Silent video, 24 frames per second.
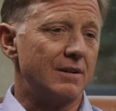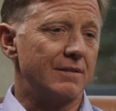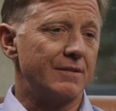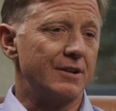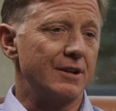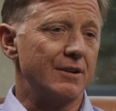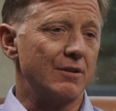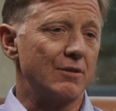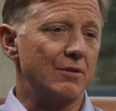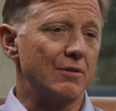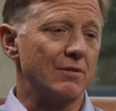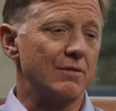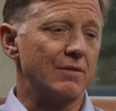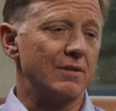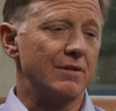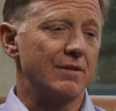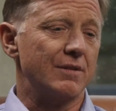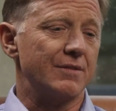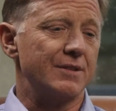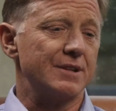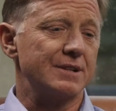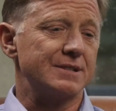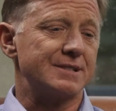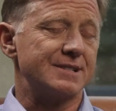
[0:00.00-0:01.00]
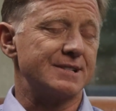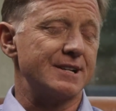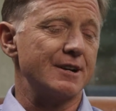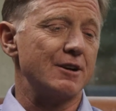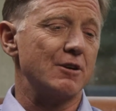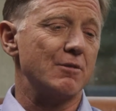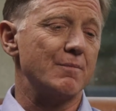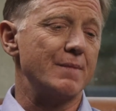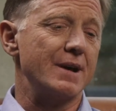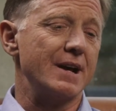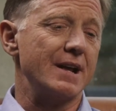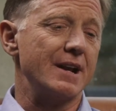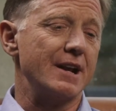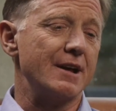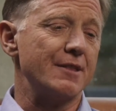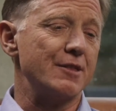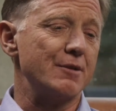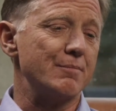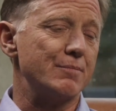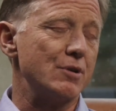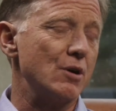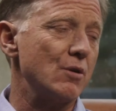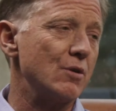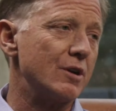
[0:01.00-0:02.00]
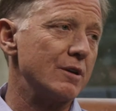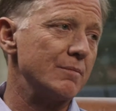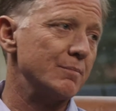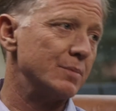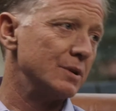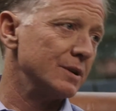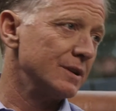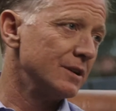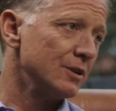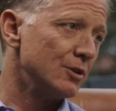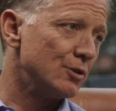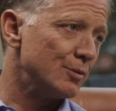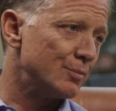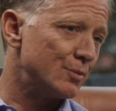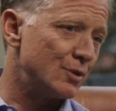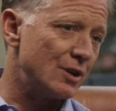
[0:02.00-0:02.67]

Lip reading: you know, the stalemate and the broken political